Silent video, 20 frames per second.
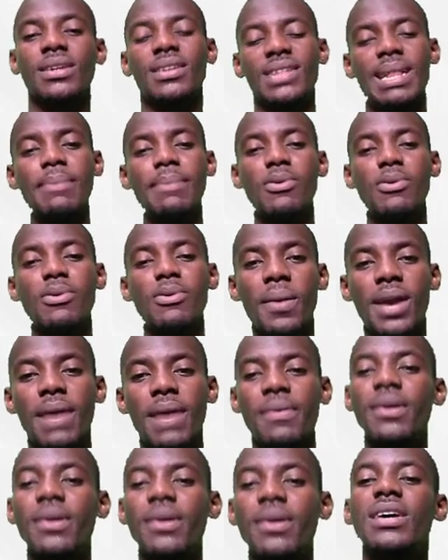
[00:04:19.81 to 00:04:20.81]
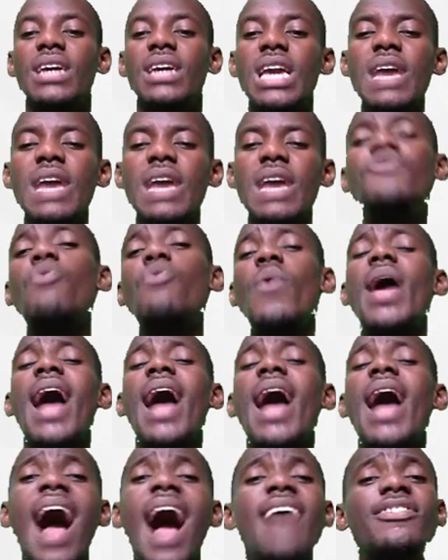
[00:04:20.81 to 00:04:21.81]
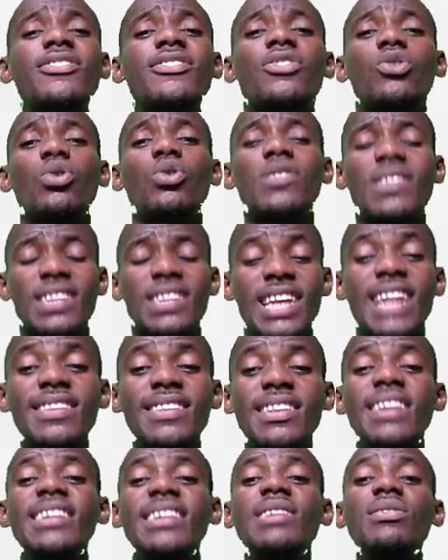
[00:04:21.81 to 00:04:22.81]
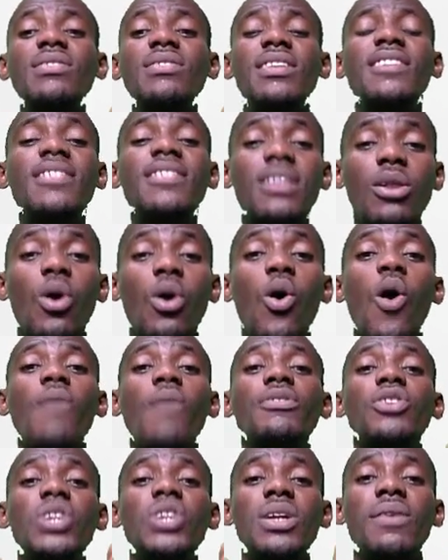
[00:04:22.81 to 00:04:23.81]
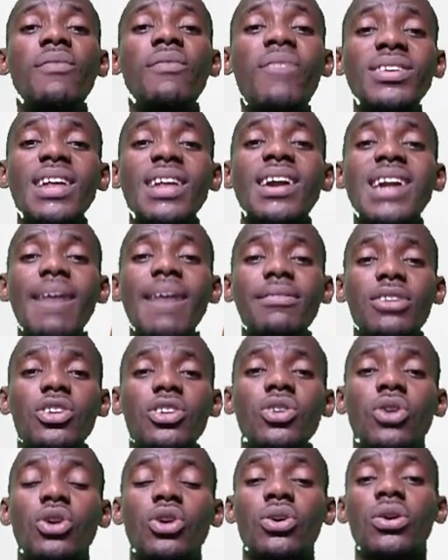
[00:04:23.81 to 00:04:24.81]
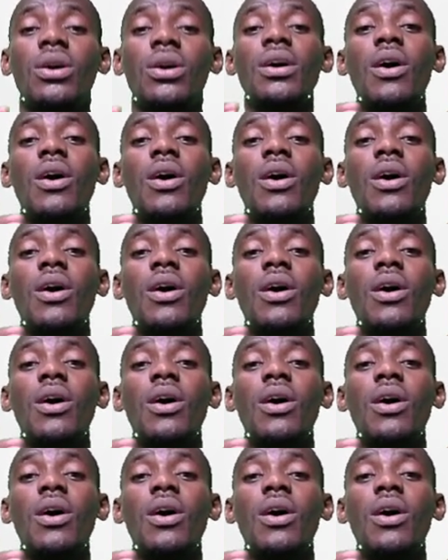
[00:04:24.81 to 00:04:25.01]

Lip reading: Let me come again. If you were asked to state the Newton's law of universal gravitation,